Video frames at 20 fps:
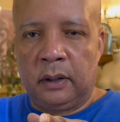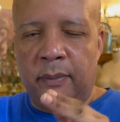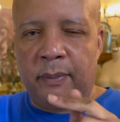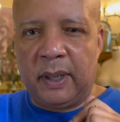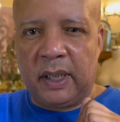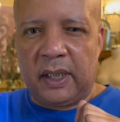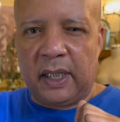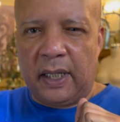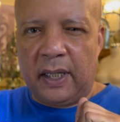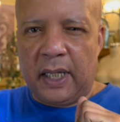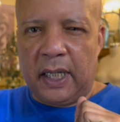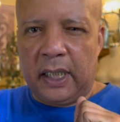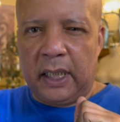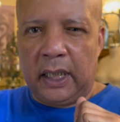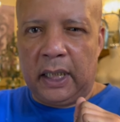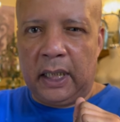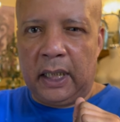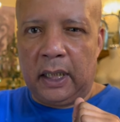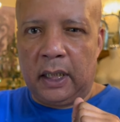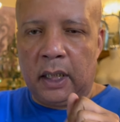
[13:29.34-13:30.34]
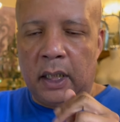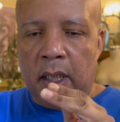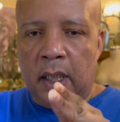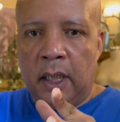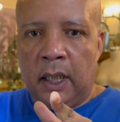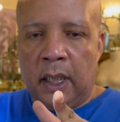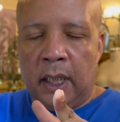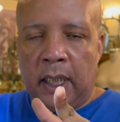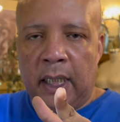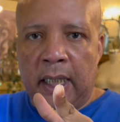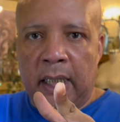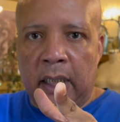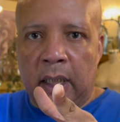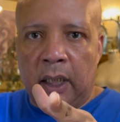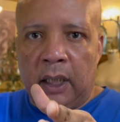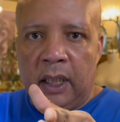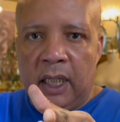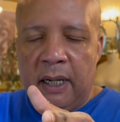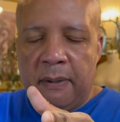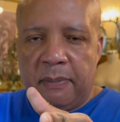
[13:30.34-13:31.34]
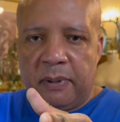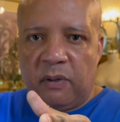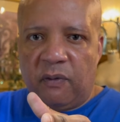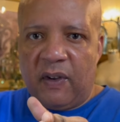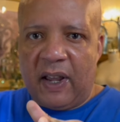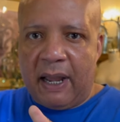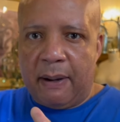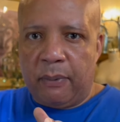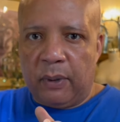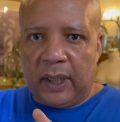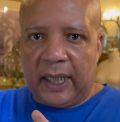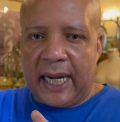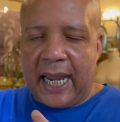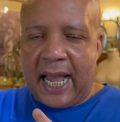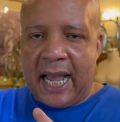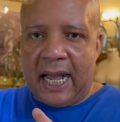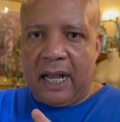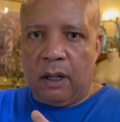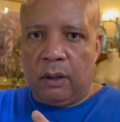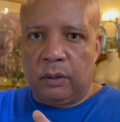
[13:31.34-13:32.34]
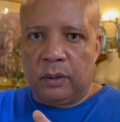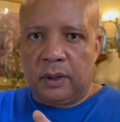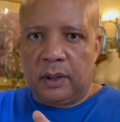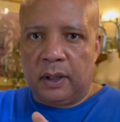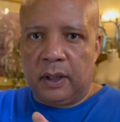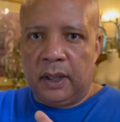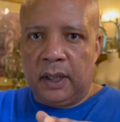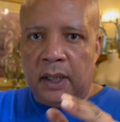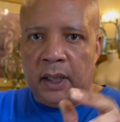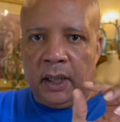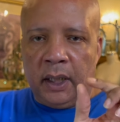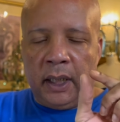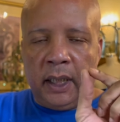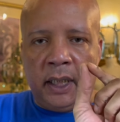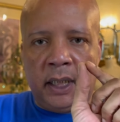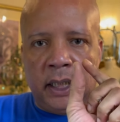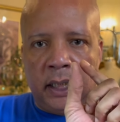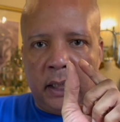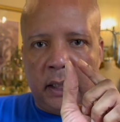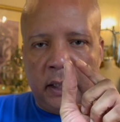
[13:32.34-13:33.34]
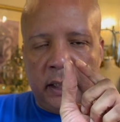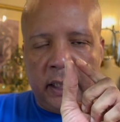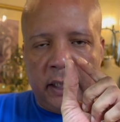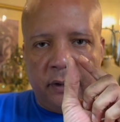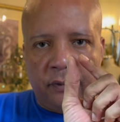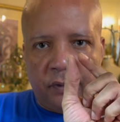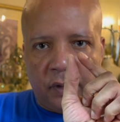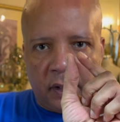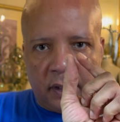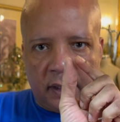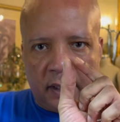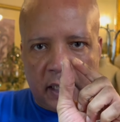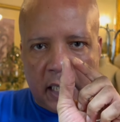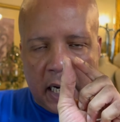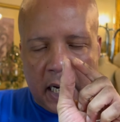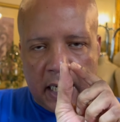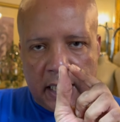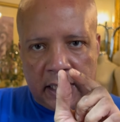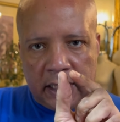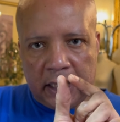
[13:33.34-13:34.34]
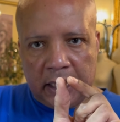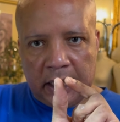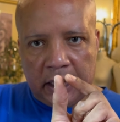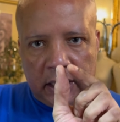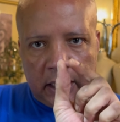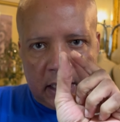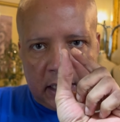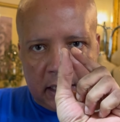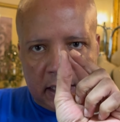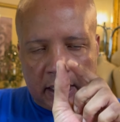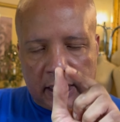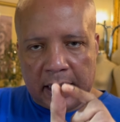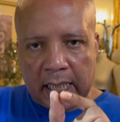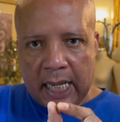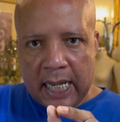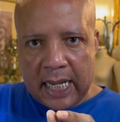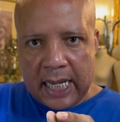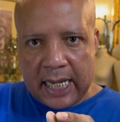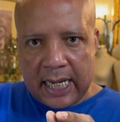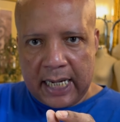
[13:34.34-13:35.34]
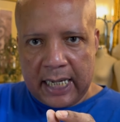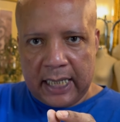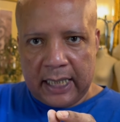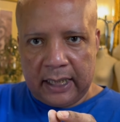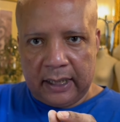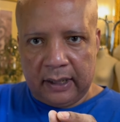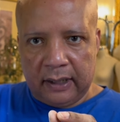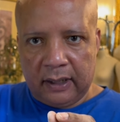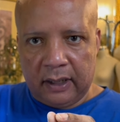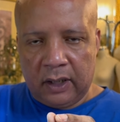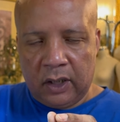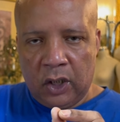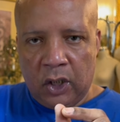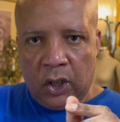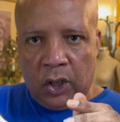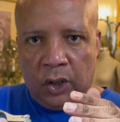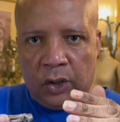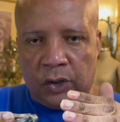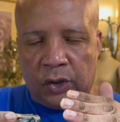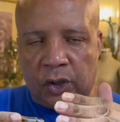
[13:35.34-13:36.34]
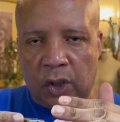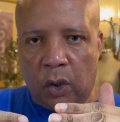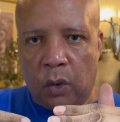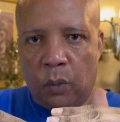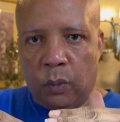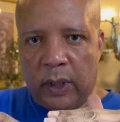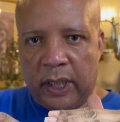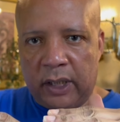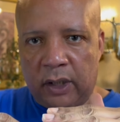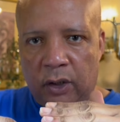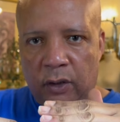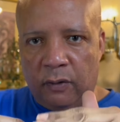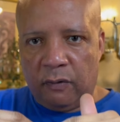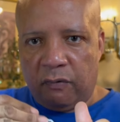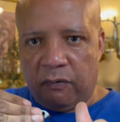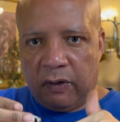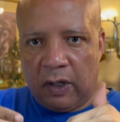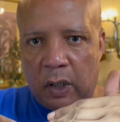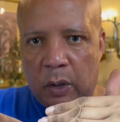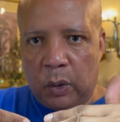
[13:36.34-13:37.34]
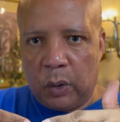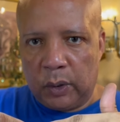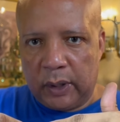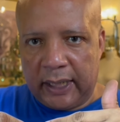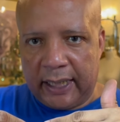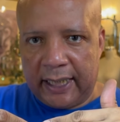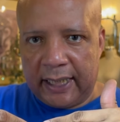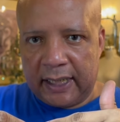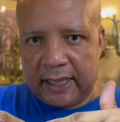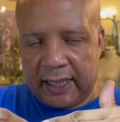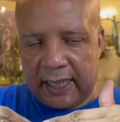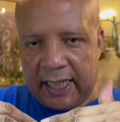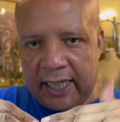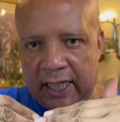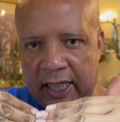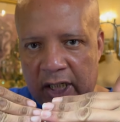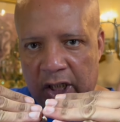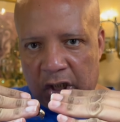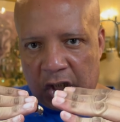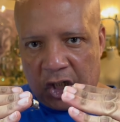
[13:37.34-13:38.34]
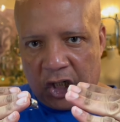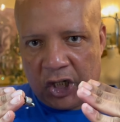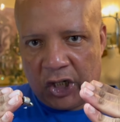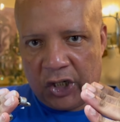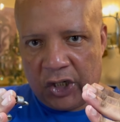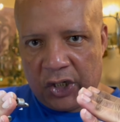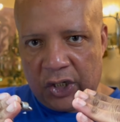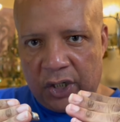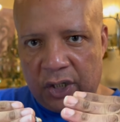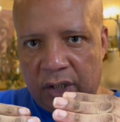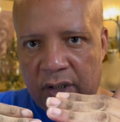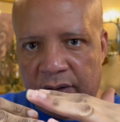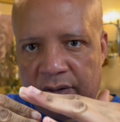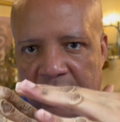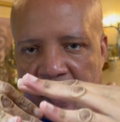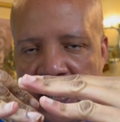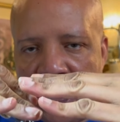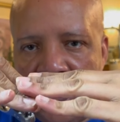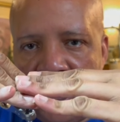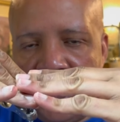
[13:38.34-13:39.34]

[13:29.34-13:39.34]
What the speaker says: Let me say that again. It clips fabric out and it leaves a tiny line. So when you fold it and it curves,